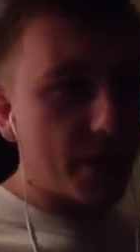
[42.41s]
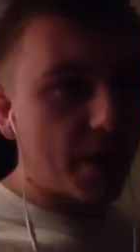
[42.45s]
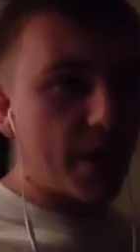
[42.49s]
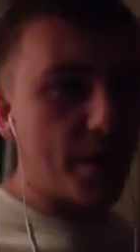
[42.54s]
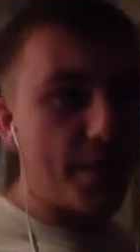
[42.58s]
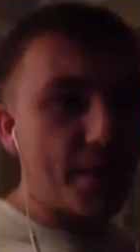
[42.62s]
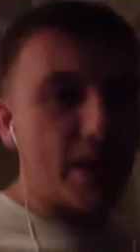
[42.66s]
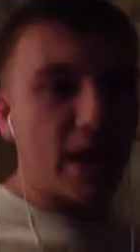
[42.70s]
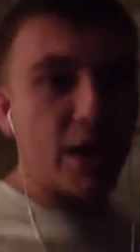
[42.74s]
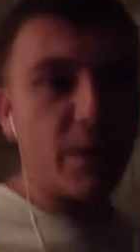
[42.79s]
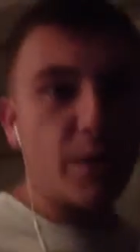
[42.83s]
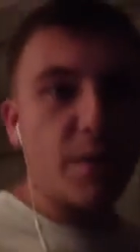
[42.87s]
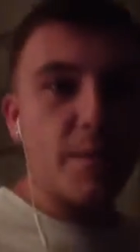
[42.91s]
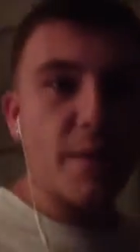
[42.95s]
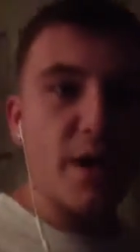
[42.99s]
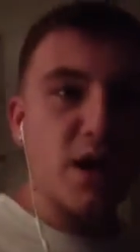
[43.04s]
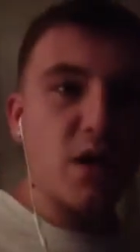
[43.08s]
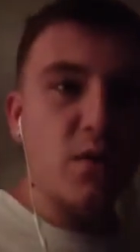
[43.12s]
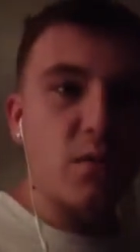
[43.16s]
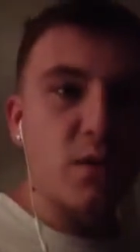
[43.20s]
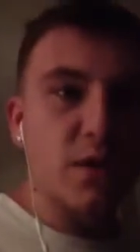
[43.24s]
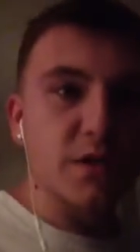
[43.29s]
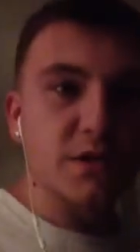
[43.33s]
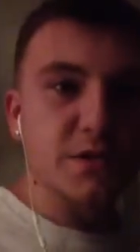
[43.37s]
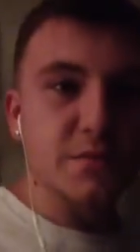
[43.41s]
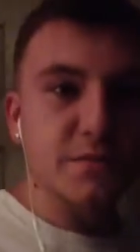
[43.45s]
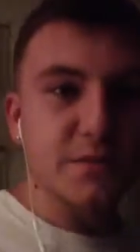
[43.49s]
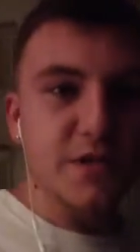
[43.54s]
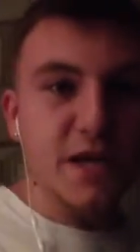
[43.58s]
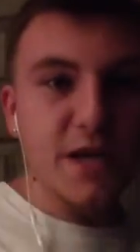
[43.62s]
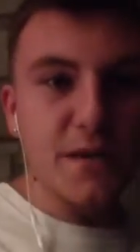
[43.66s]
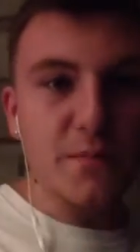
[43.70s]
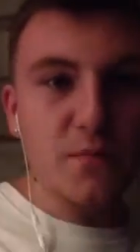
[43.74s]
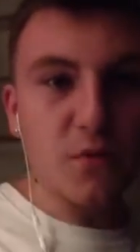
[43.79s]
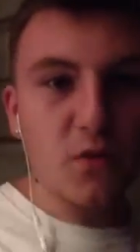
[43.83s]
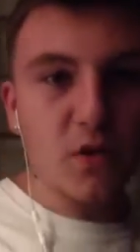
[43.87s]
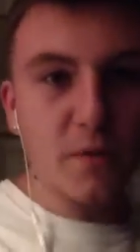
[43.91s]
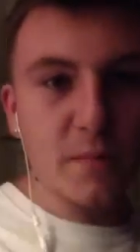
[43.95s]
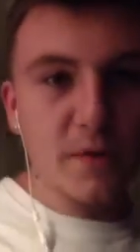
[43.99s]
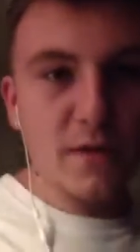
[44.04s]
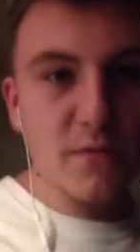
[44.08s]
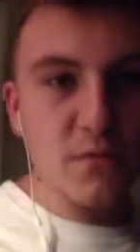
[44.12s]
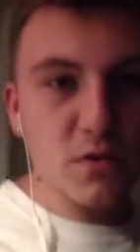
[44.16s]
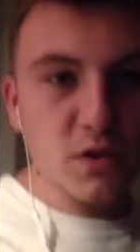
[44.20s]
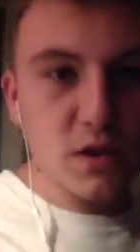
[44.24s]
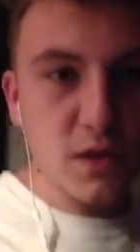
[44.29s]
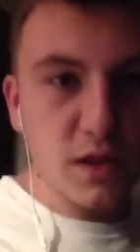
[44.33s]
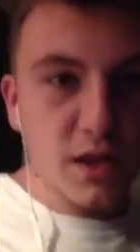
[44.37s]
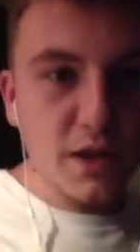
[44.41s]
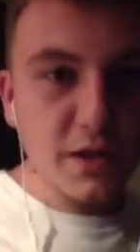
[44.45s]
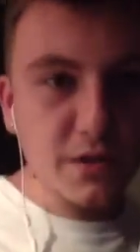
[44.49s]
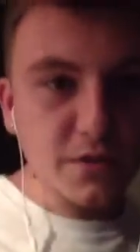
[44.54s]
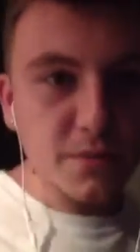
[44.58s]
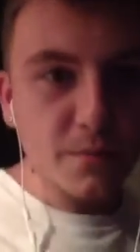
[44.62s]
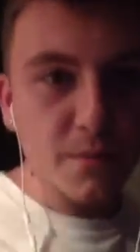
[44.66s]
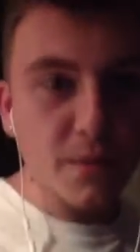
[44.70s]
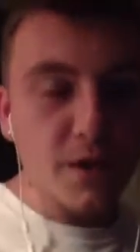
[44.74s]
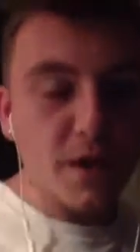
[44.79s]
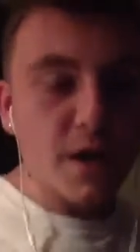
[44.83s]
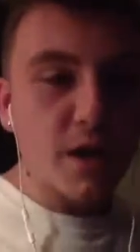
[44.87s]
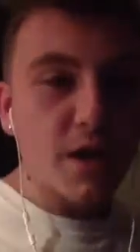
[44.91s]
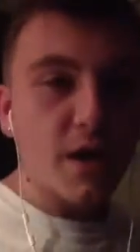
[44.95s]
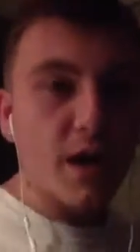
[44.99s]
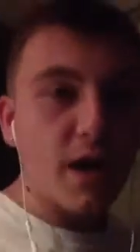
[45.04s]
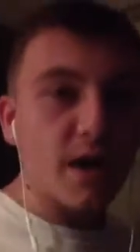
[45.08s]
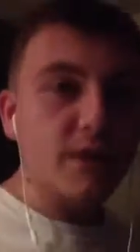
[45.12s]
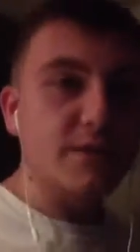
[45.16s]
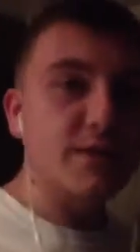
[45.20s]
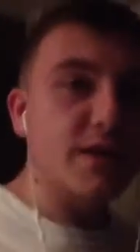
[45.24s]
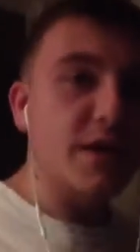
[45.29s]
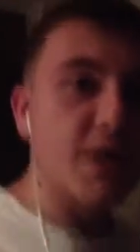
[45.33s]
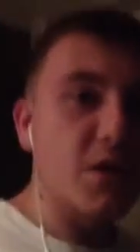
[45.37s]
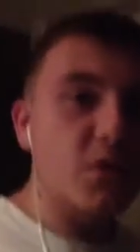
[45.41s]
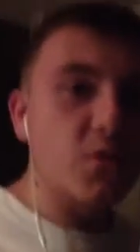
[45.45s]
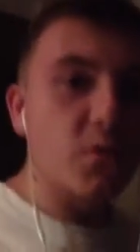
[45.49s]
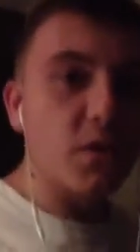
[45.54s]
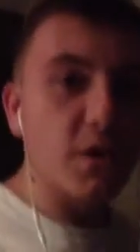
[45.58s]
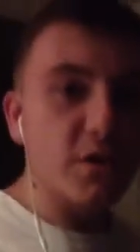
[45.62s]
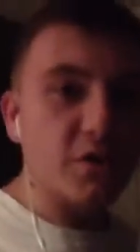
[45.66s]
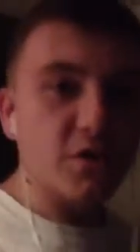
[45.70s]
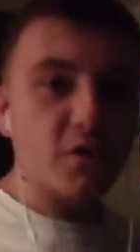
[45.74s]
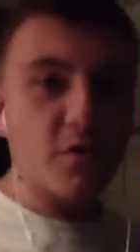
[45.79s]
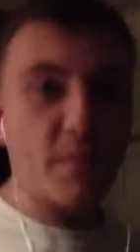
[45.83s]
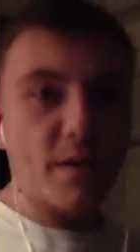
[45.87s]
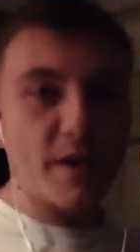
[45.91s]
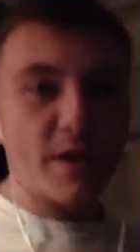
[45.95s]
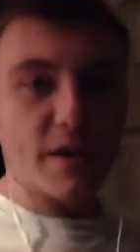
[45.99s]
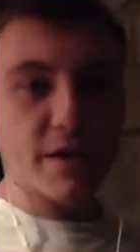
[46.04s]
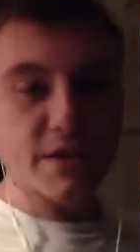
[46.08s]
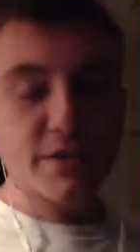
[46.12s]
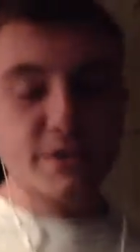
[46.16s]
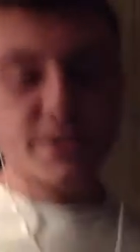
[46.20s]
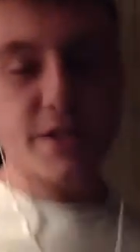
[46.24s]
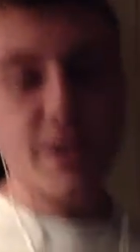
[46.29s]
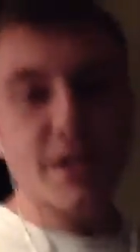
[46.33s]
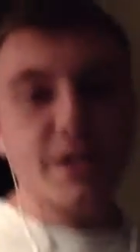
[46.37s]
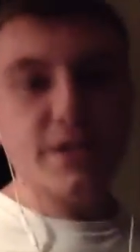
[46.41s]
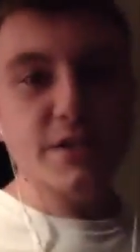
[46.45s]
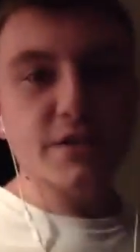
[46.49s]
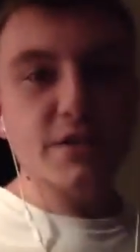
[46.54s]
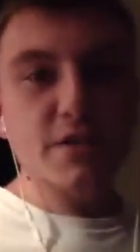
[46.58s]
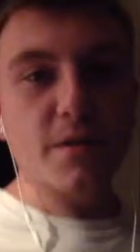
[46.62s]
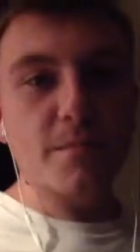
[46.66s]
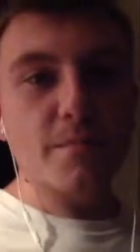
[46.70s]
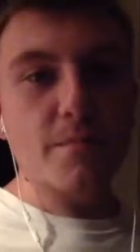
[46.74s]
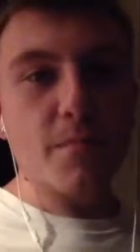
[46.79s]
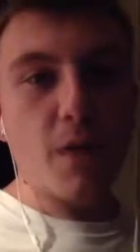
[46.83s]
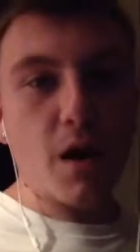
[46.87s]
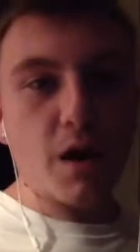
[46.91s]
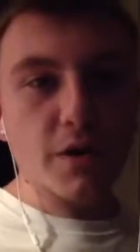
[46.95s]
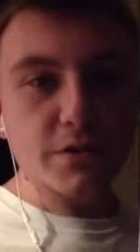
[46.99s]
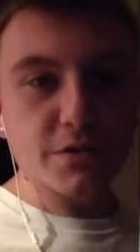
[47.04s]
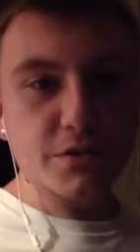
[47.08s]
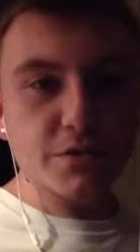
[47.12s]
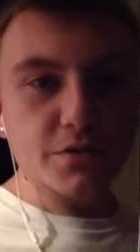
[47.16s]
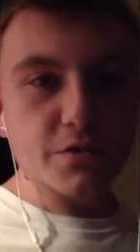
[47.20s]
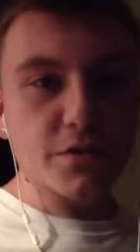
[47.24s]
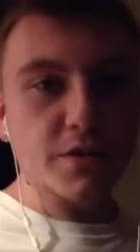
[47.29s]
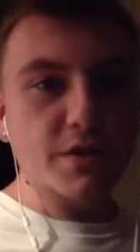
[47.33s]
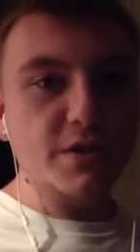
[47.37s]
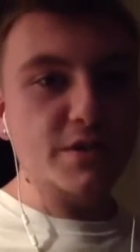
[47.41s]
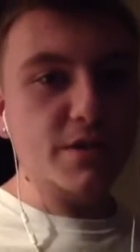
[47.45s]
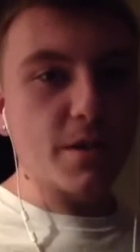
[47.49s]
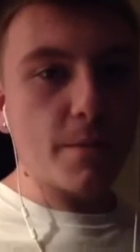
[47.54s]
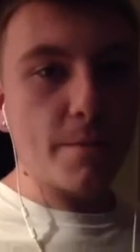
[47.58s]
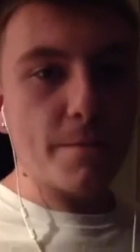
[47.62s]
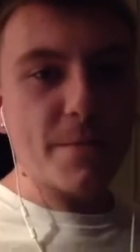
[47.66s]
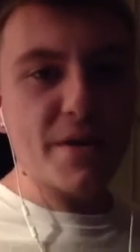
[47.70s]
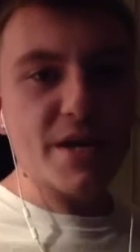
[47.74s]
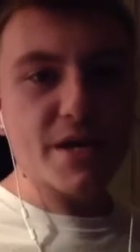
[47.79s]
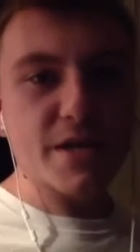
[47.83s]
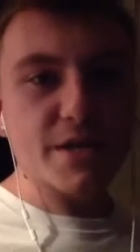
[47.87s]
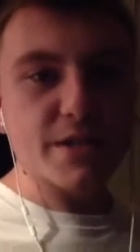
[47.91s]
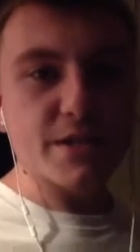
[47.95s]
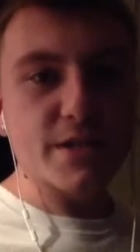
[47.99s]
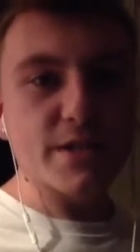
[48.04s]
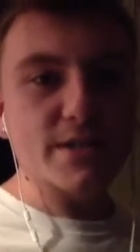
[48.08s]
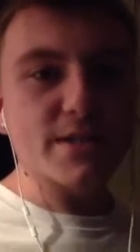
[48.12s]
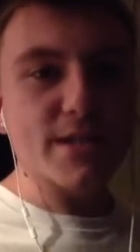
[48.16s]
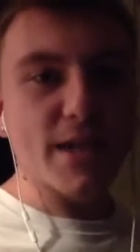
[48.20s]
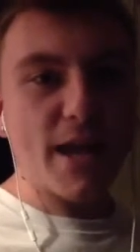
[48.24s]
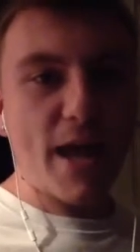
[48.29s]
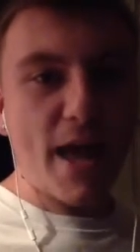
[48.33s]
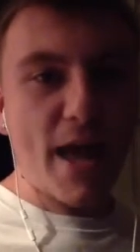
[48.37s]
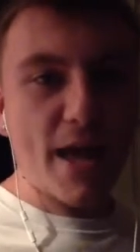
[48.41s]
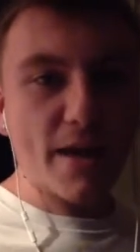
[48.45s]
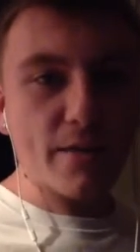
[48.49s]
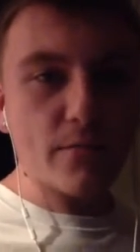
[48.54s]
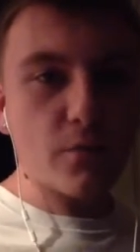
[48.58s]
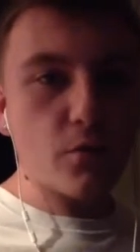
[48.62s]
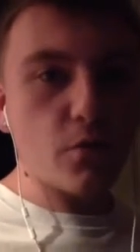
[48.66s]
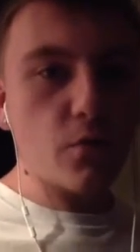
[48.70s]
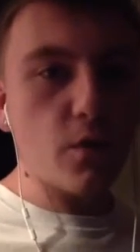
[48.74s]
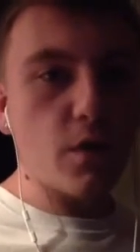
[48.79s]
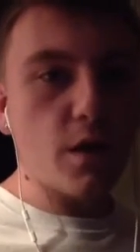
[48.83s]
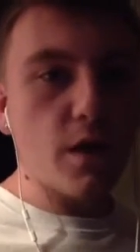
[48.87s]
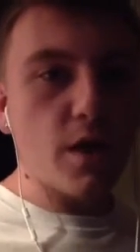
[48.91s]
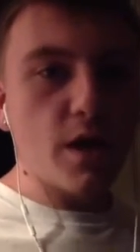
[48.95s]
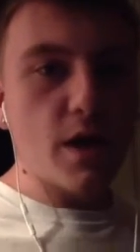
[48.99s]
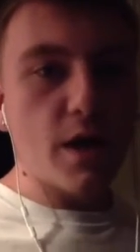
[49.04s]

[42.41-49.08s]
And then I went back and watched some tape on him. I really liked him. I'll tell you what, though, man, this kid is a monster. He's a beast. He's an animal.